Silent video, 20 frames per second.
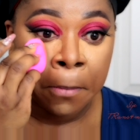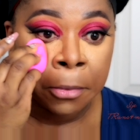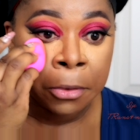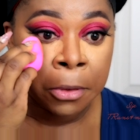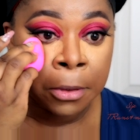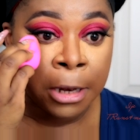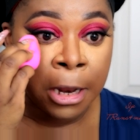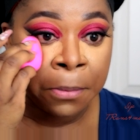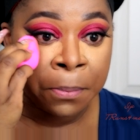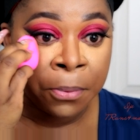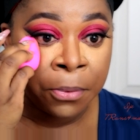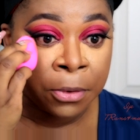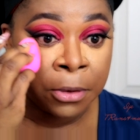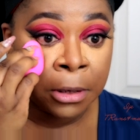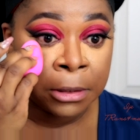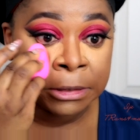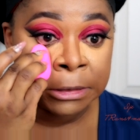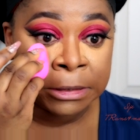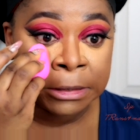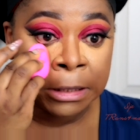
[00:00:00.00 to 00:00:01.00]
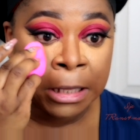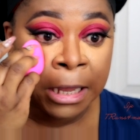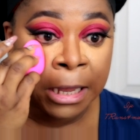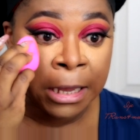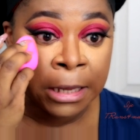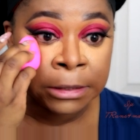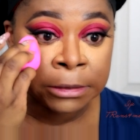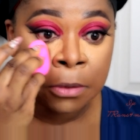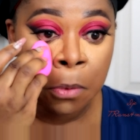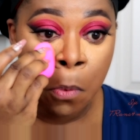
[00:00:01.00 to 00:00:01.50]
So that product
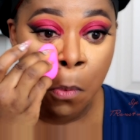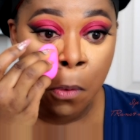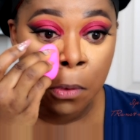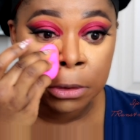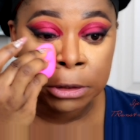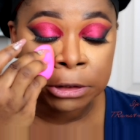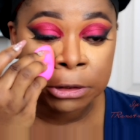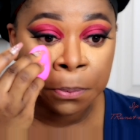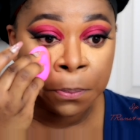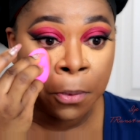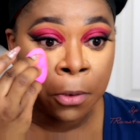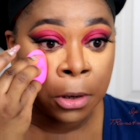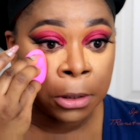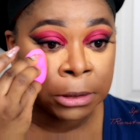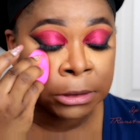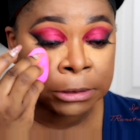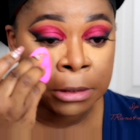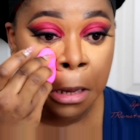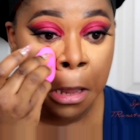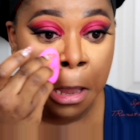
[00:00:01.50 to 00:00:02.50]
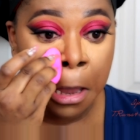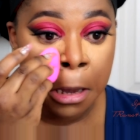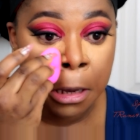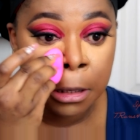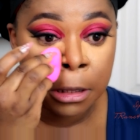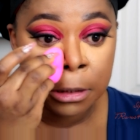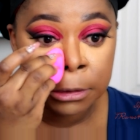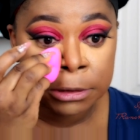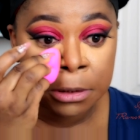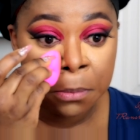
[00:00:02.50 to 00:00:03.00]
stays on one spot.
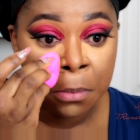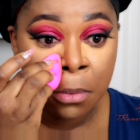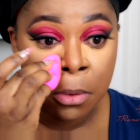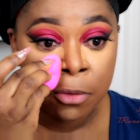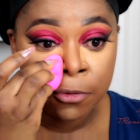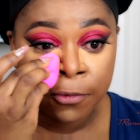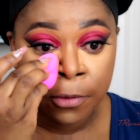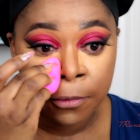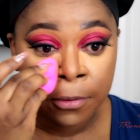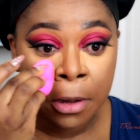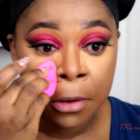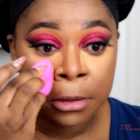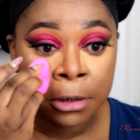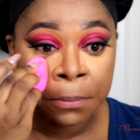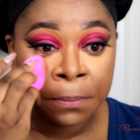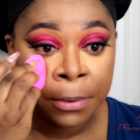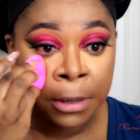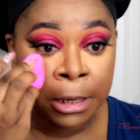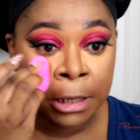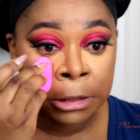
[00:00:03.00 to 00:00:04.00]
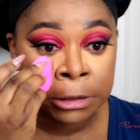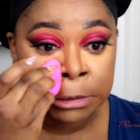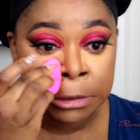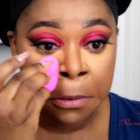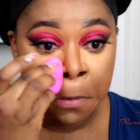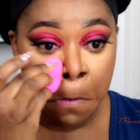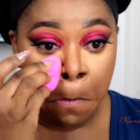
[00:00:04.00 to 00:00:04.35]
It doesn't move around the place.